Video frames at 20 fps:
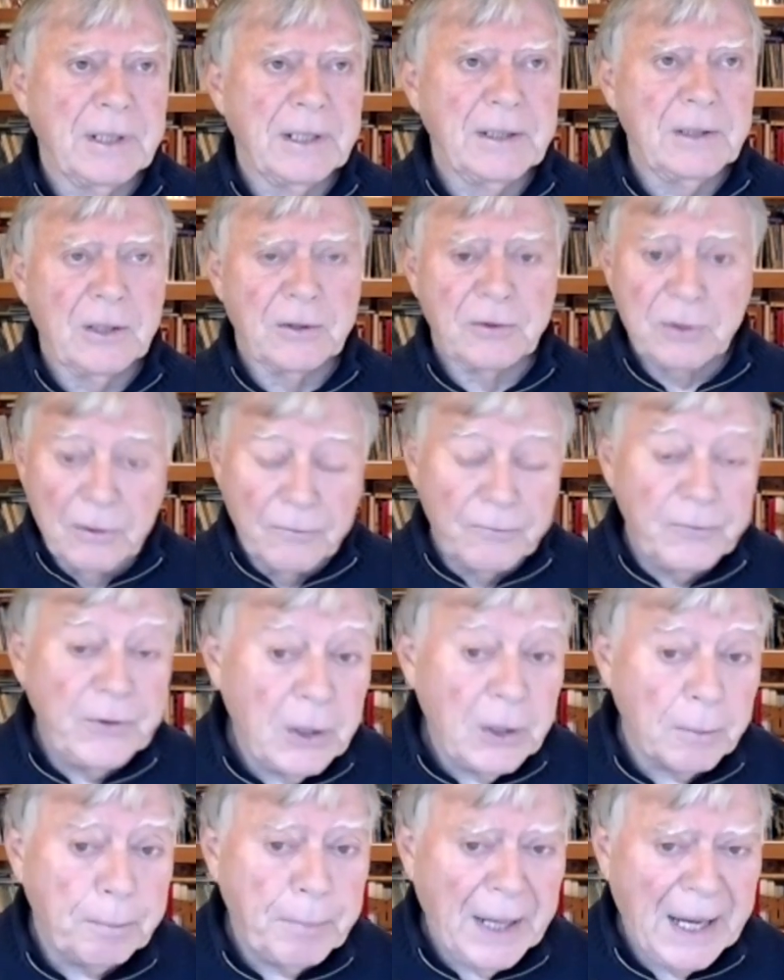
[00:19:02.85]
the
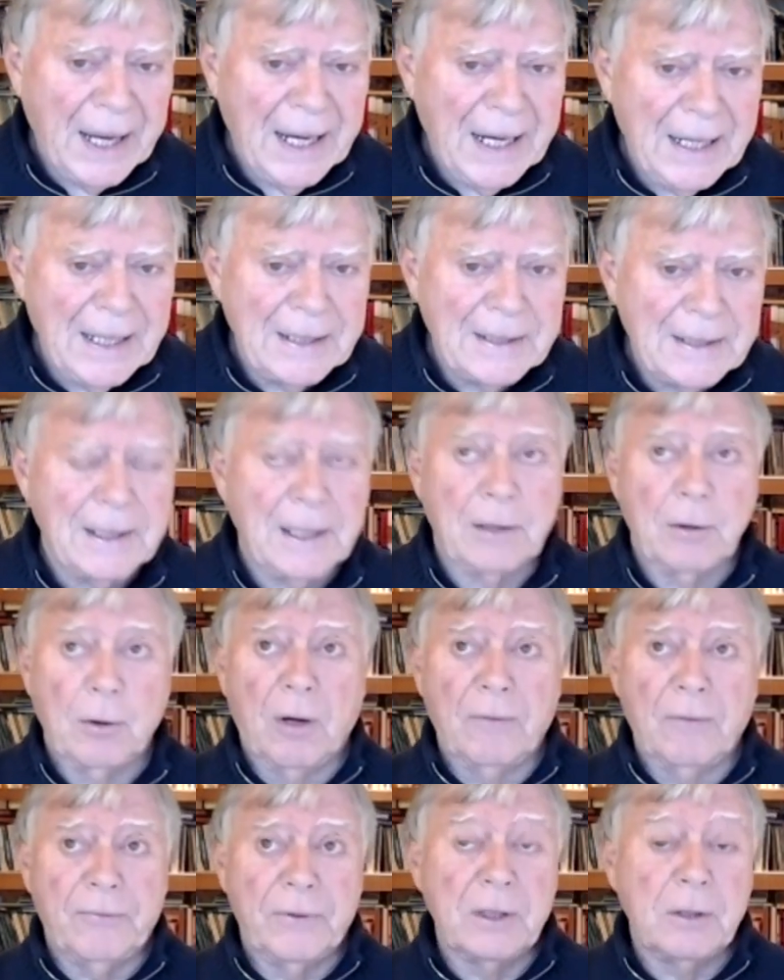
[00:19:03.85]
severe pain and
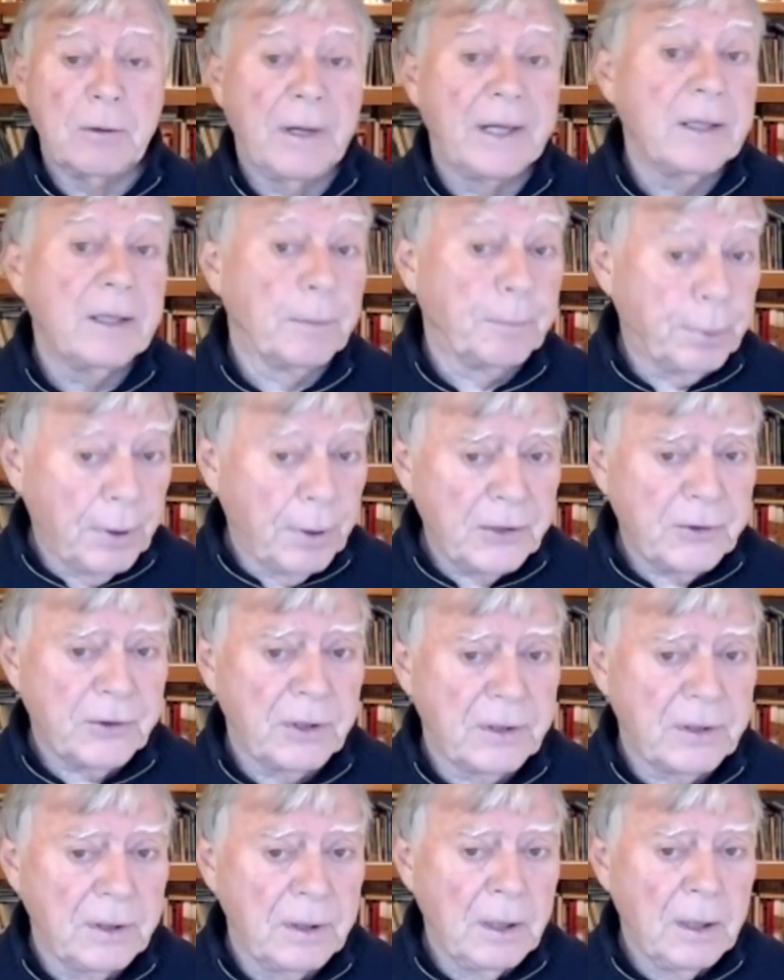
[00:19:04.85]
often great
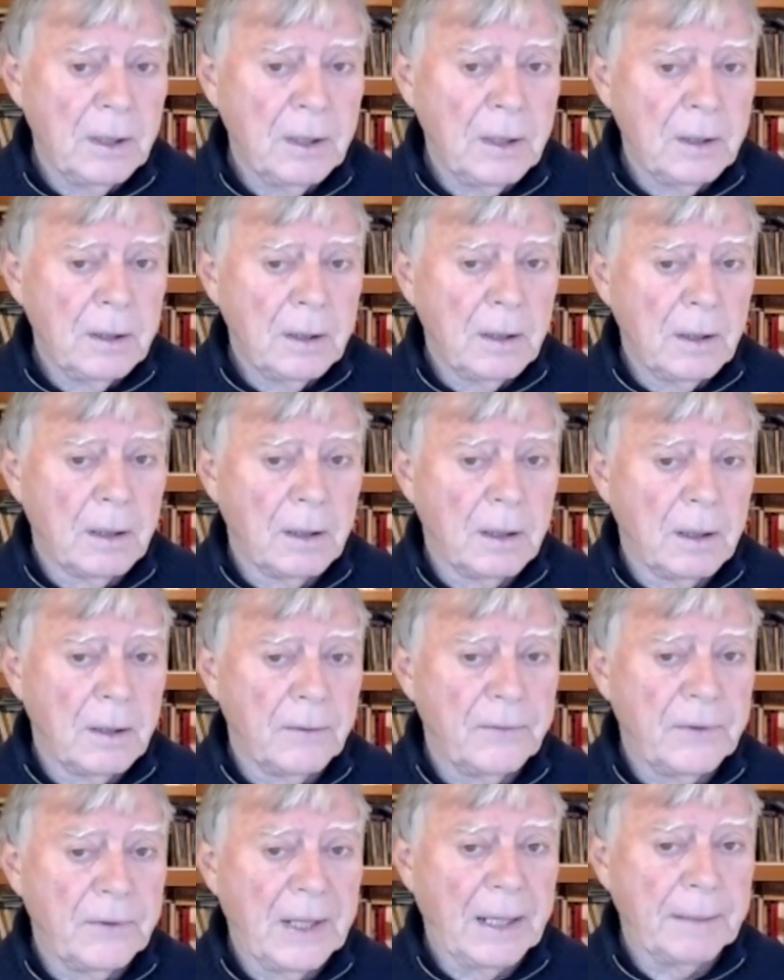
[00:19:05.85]
oppression
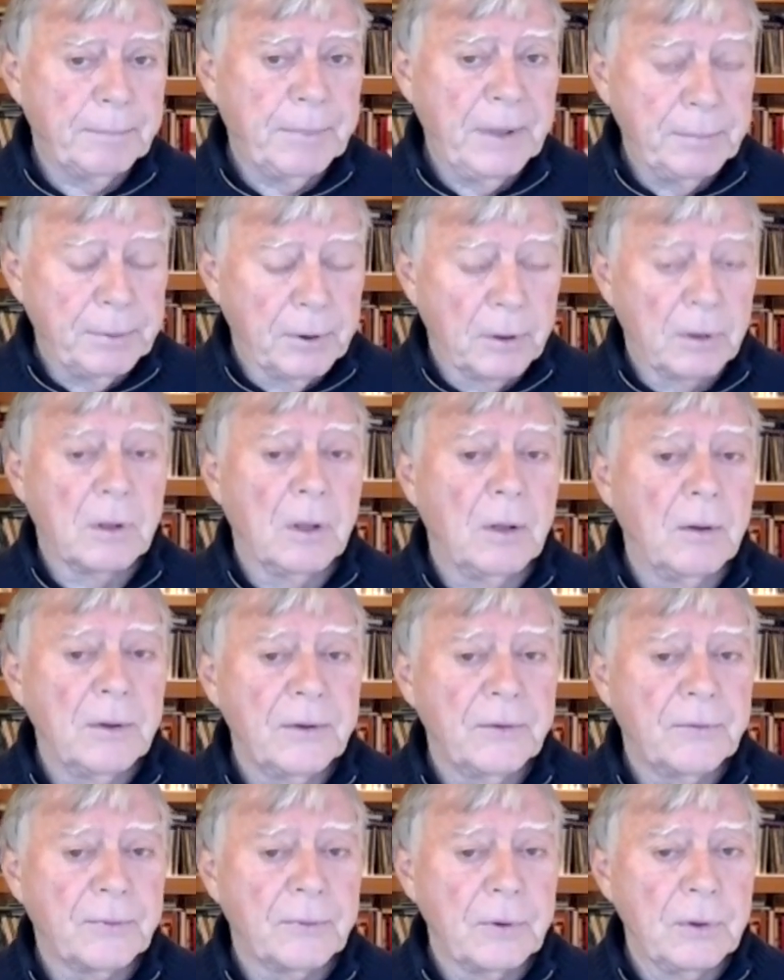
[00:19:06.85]
that people are
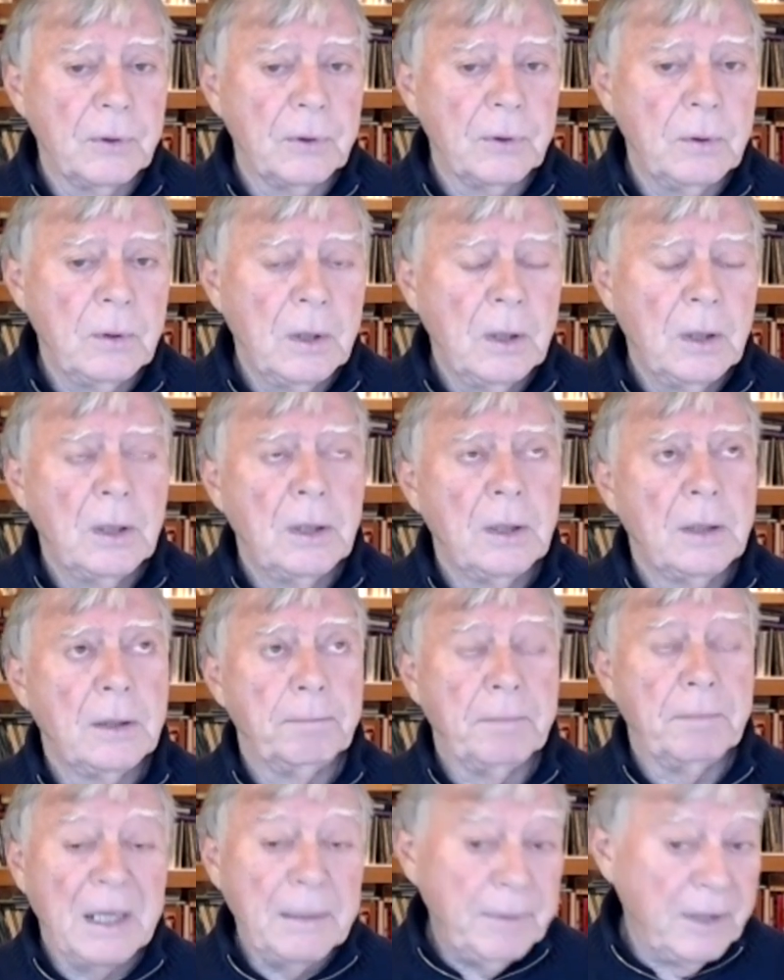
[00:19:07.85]
going through,
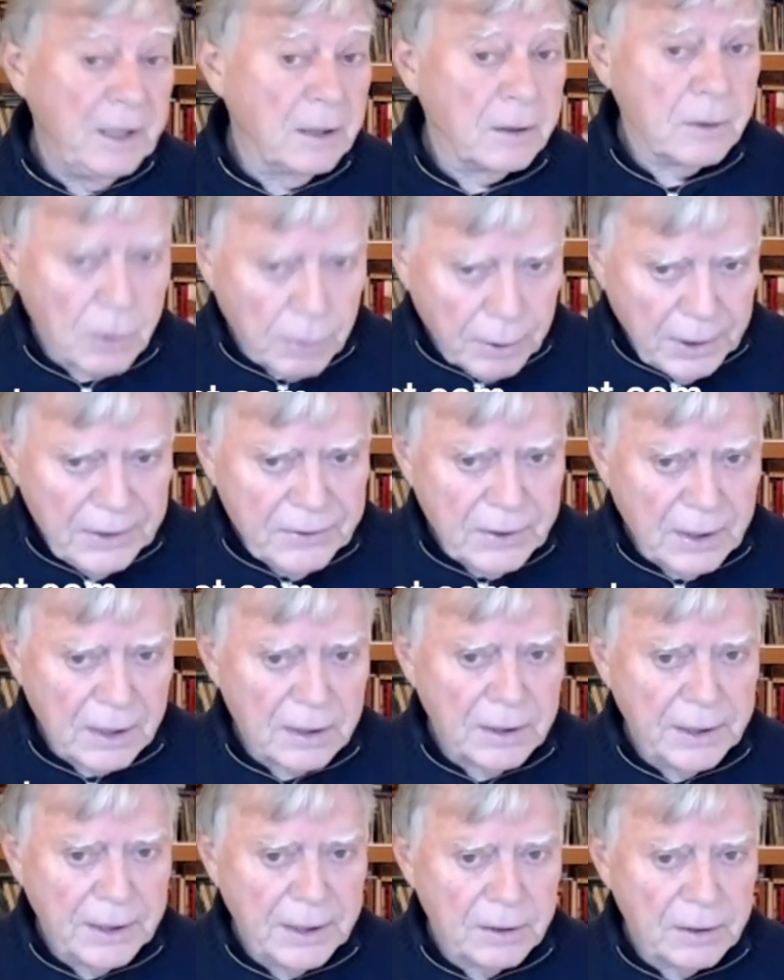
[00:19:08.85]
maybe
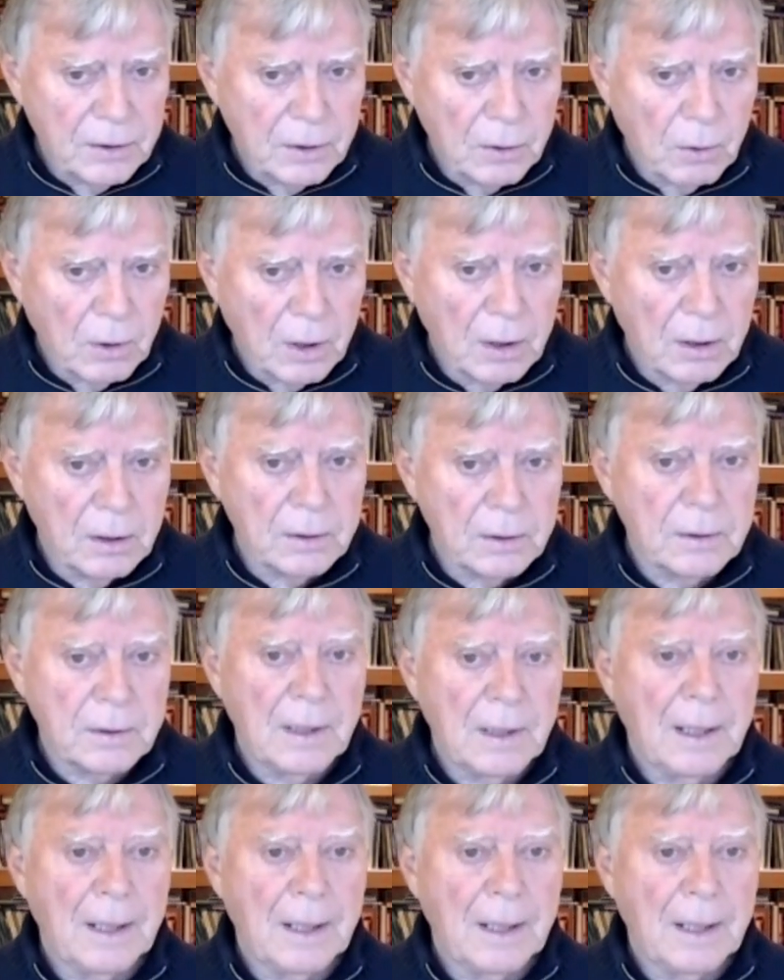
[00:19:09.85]
increasingly in the world,